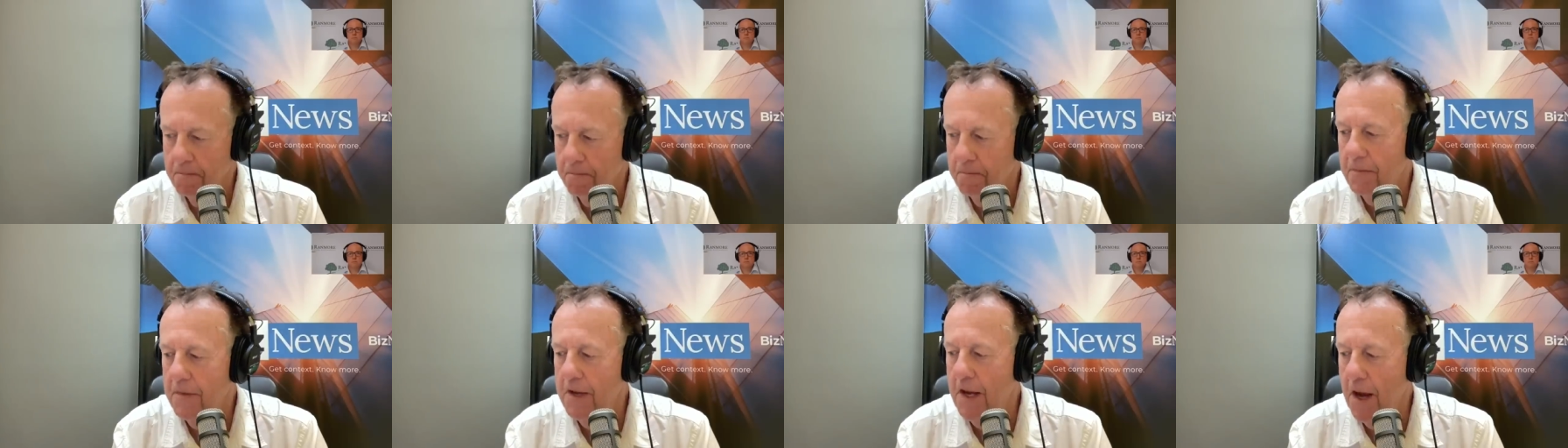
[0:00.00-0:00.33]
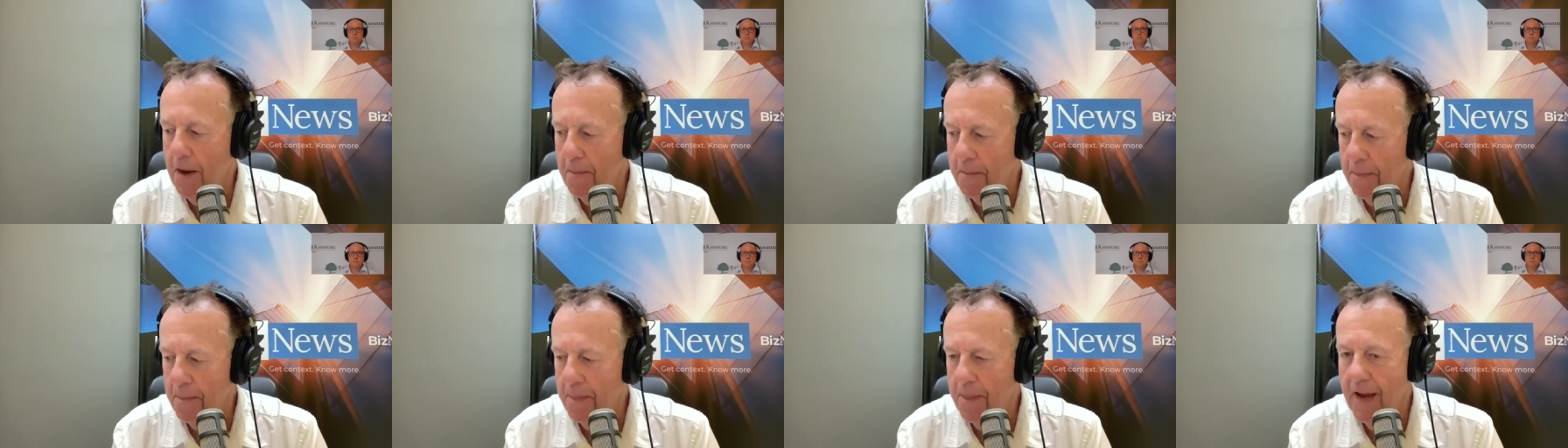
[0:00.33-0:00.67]
Yeah.
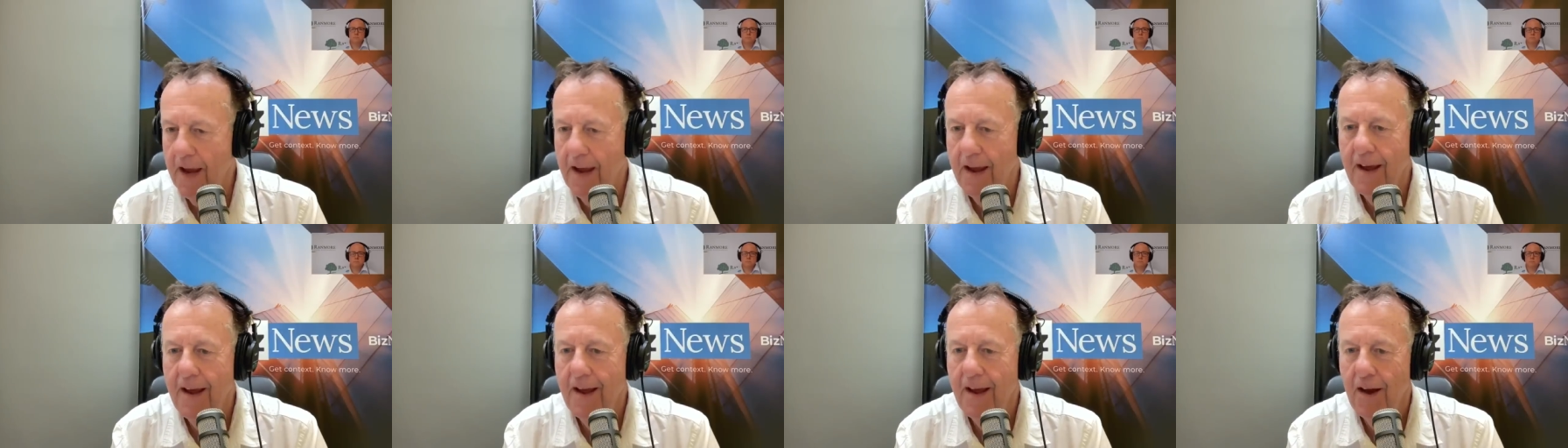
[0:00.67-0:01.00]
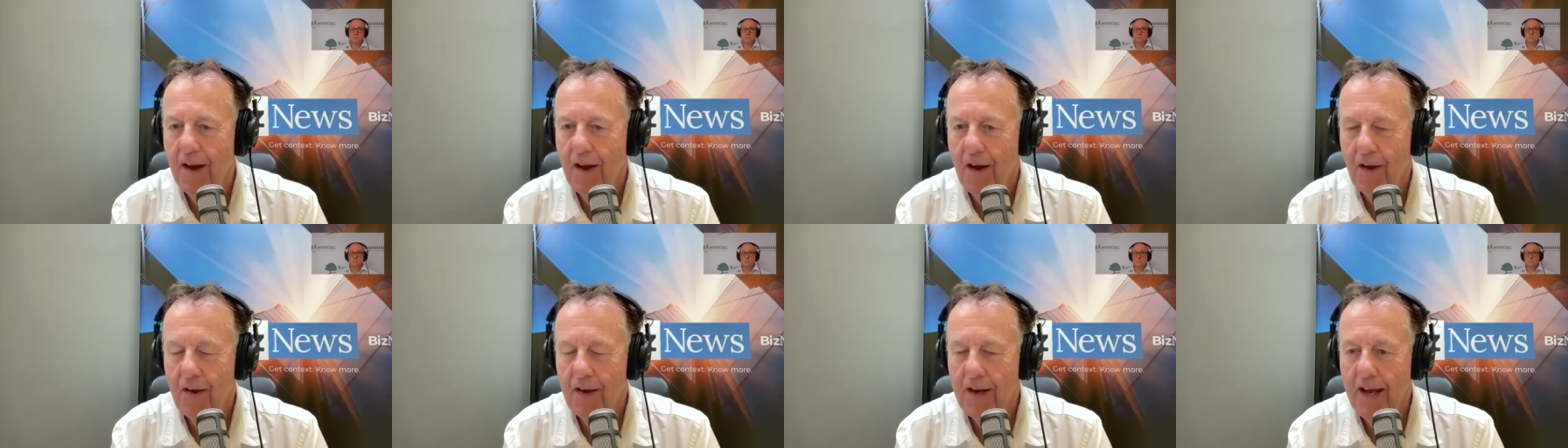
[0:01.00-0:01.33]

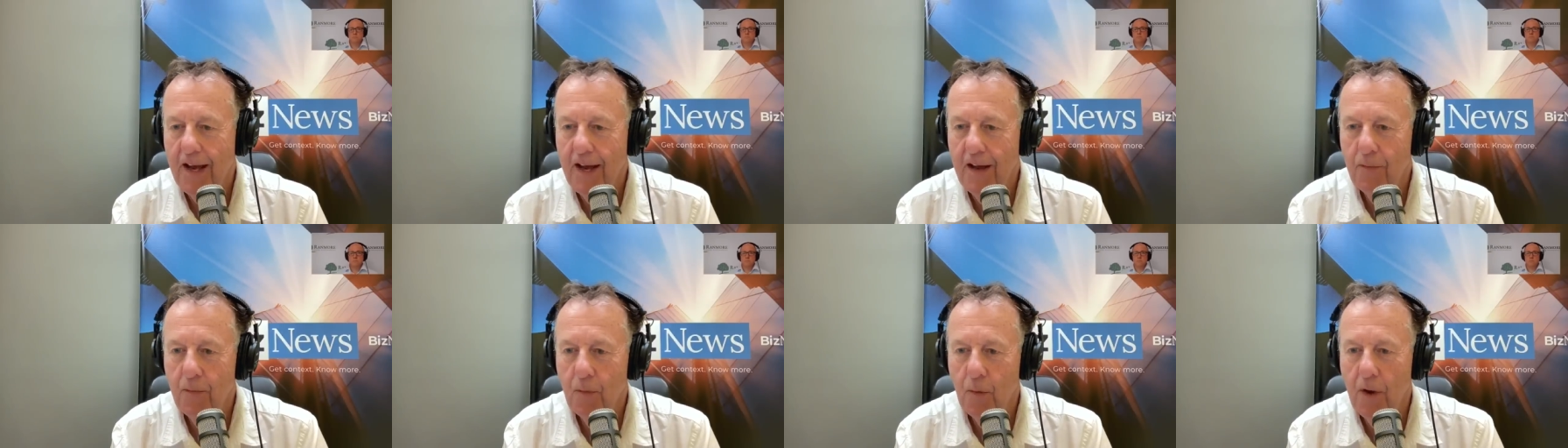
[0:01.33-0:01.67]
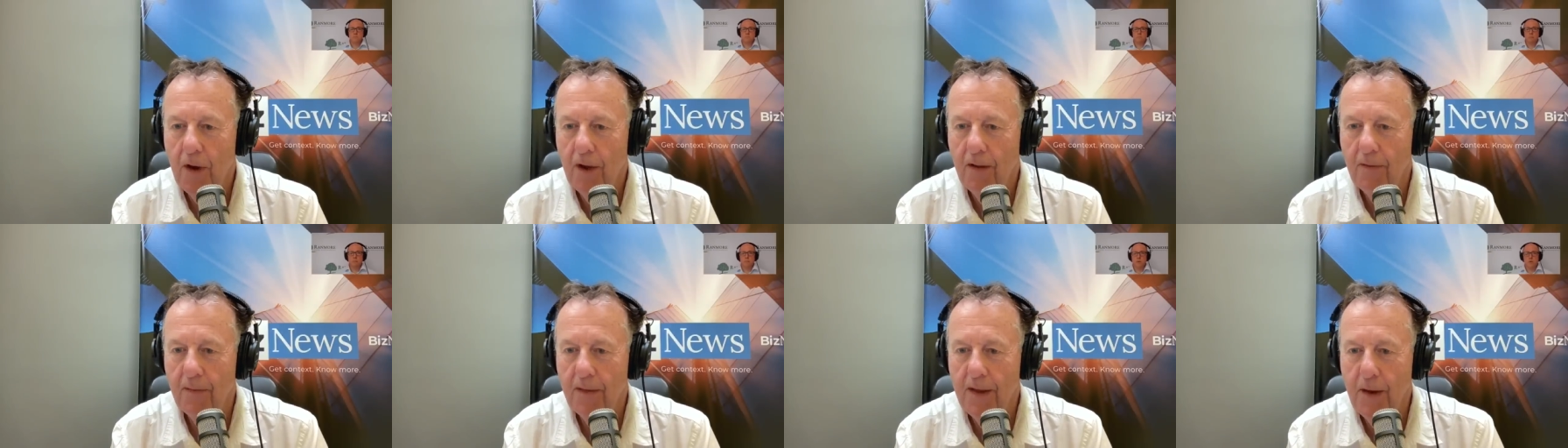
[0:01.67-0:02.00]
Okay.
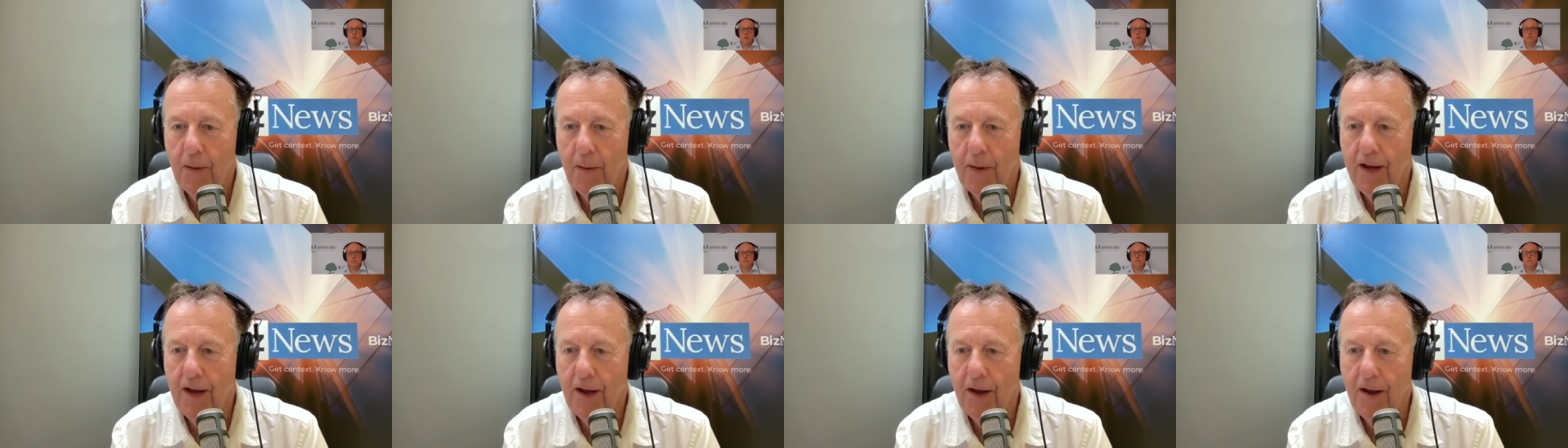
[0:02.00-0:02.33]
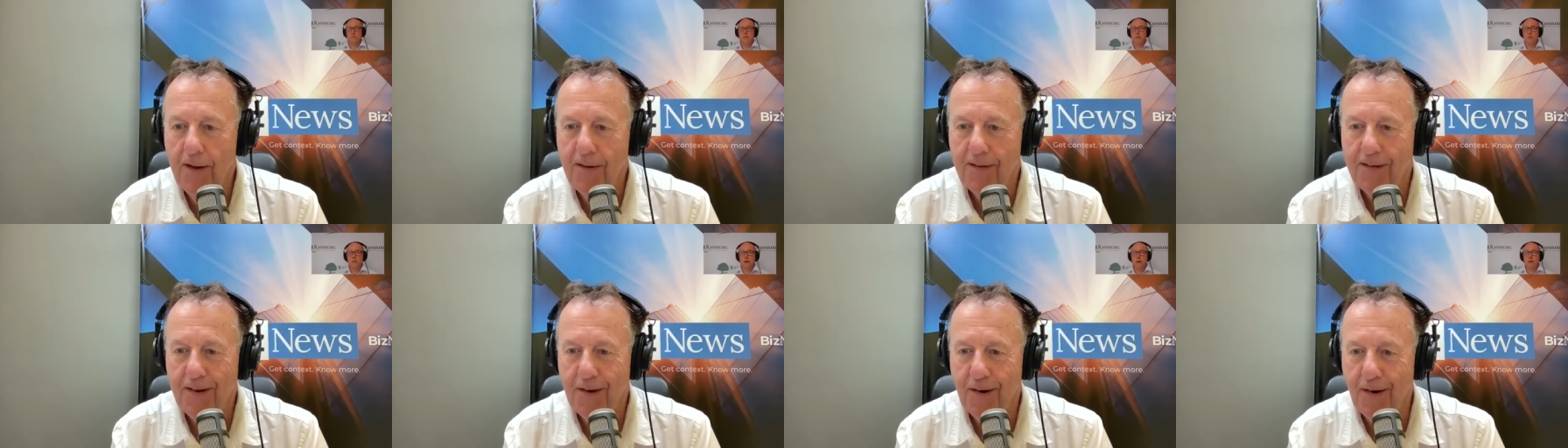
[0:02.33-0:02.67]
Well, there right. we go.
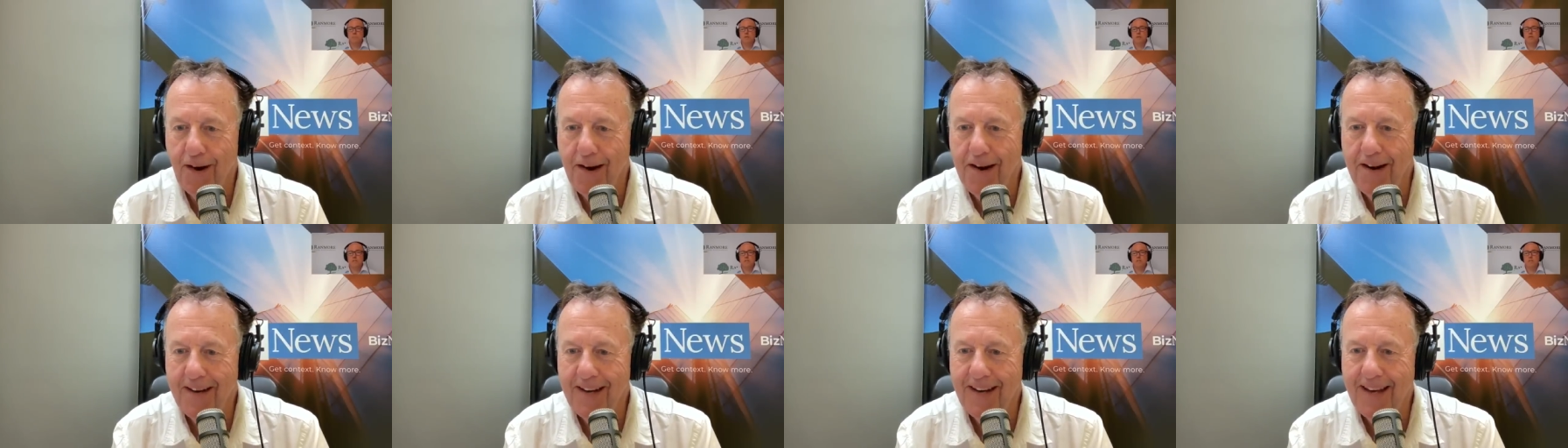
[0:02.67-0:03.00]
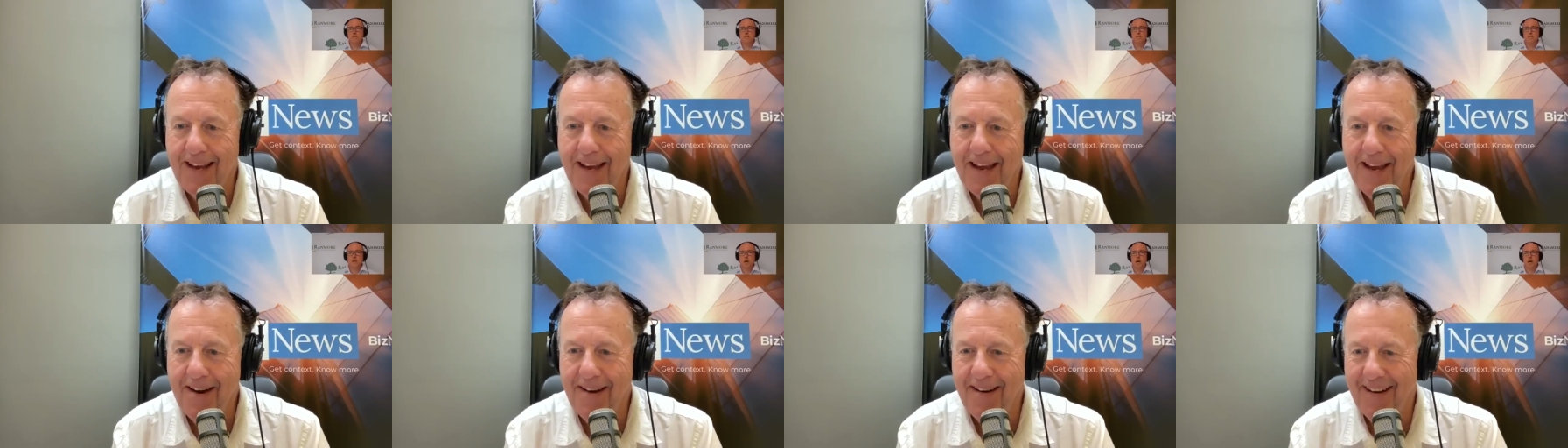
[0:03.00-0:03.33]
Anyway, You're on it
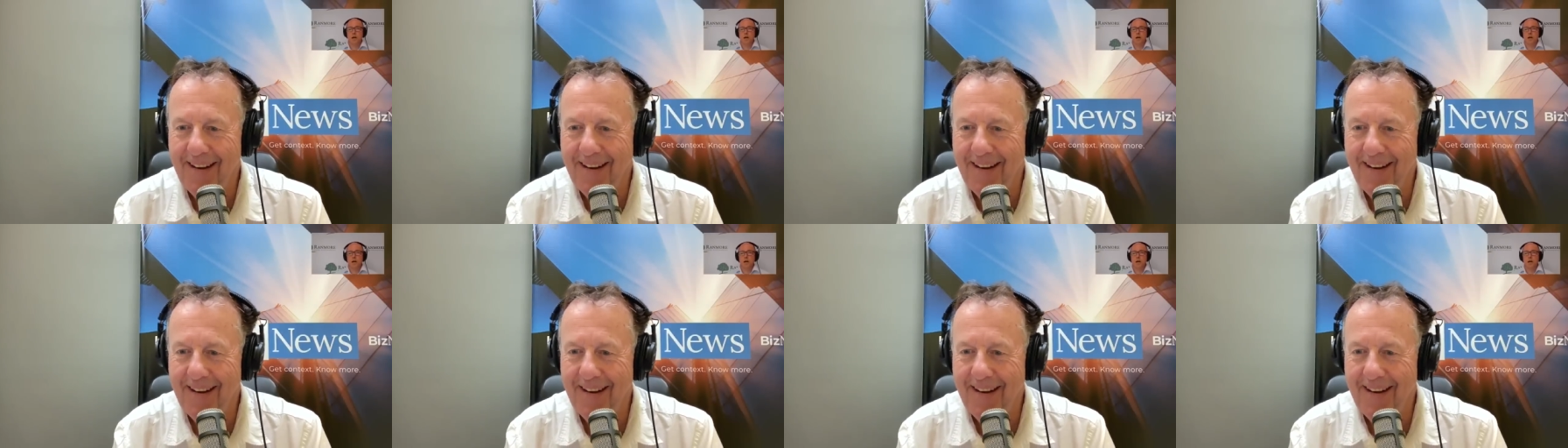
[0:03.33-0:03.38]
again.